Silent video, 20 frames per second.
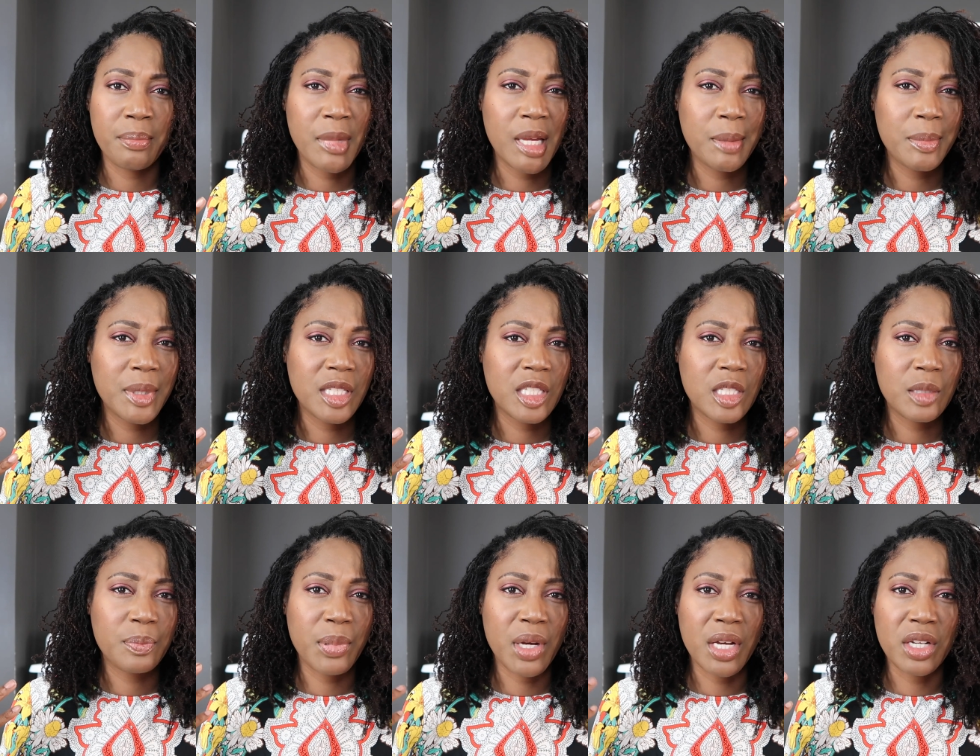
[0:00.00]
maybe
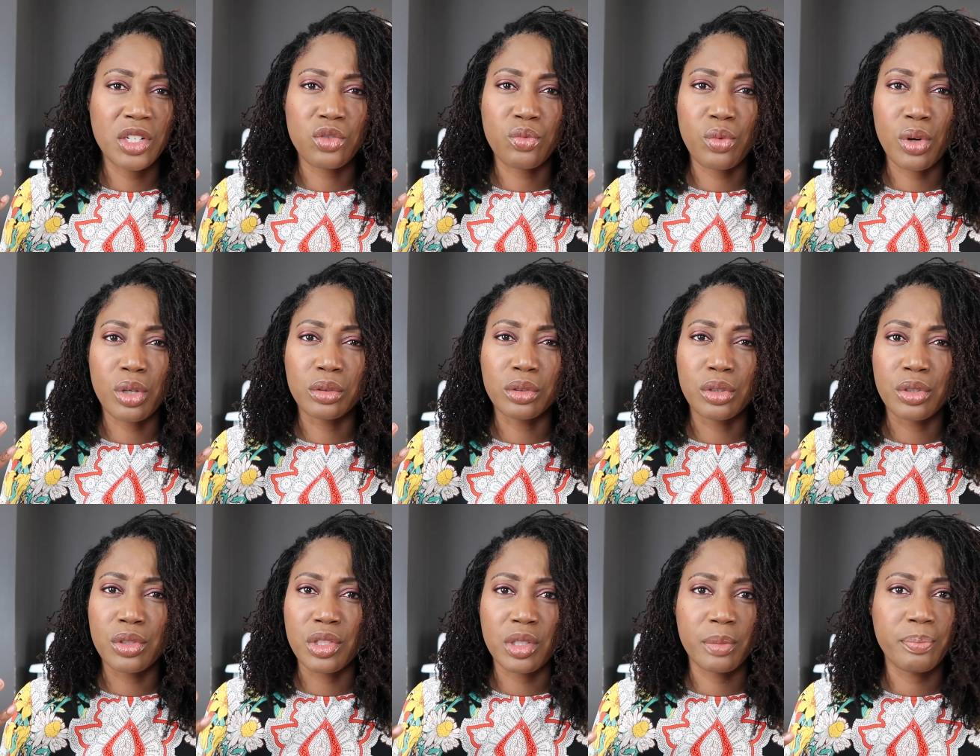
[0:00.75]
sponge
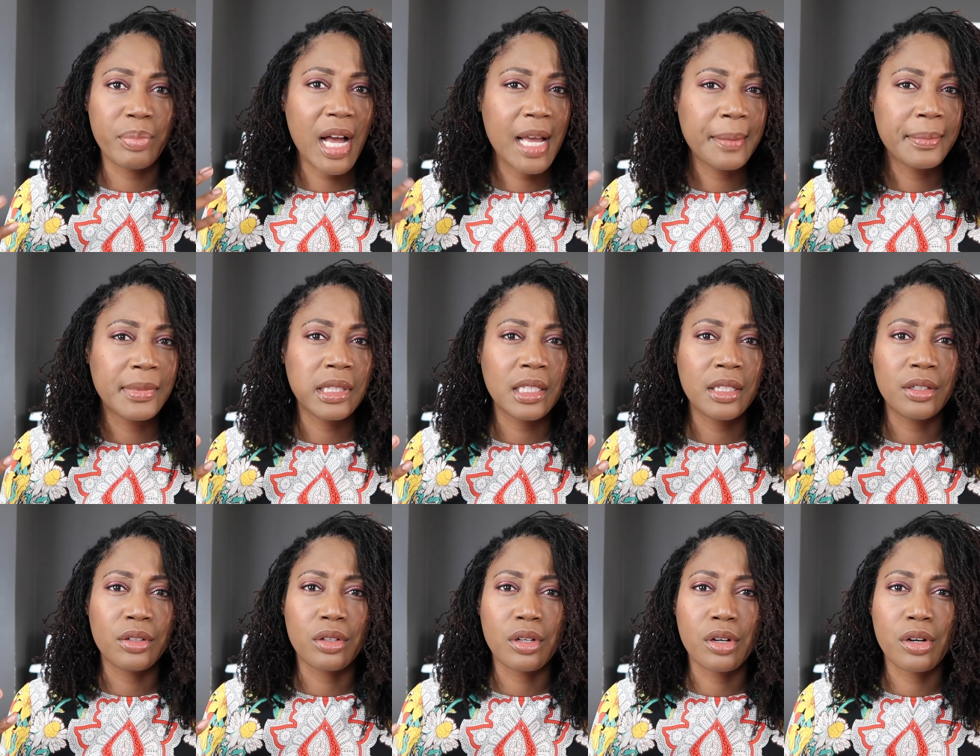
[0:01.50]
rollers or pipe
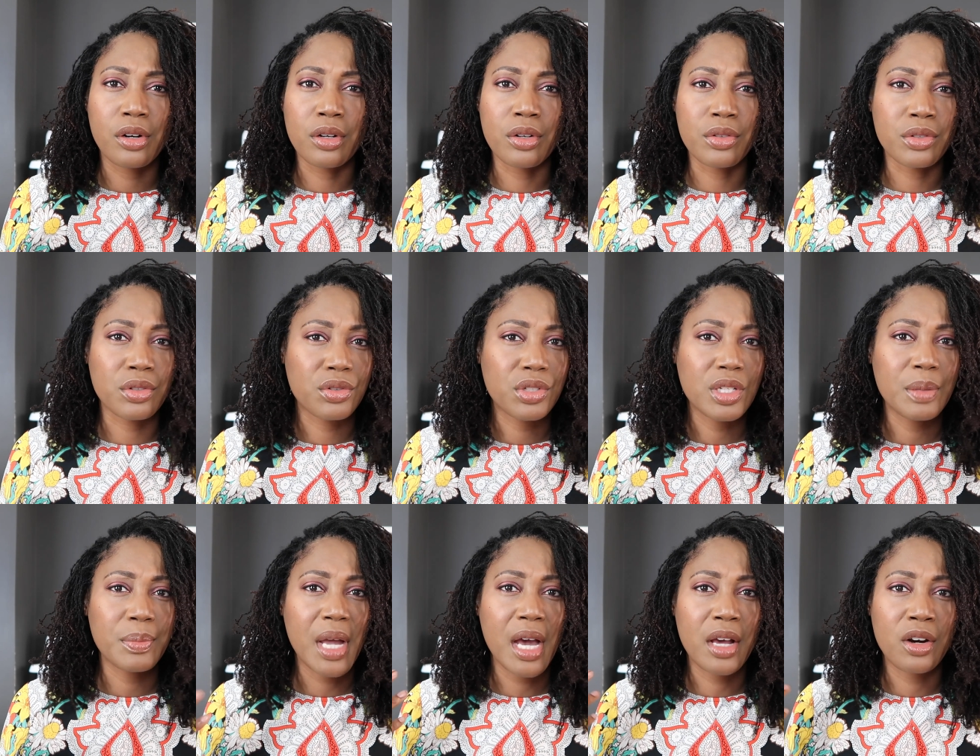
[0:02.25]
cleaner curls or
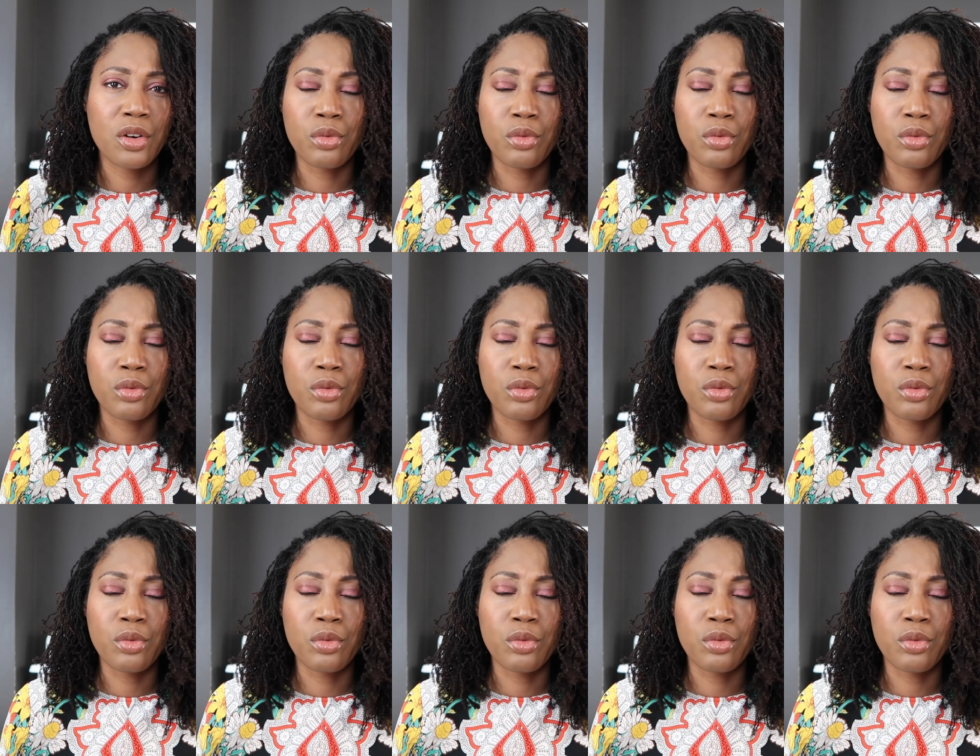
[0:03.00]
some kind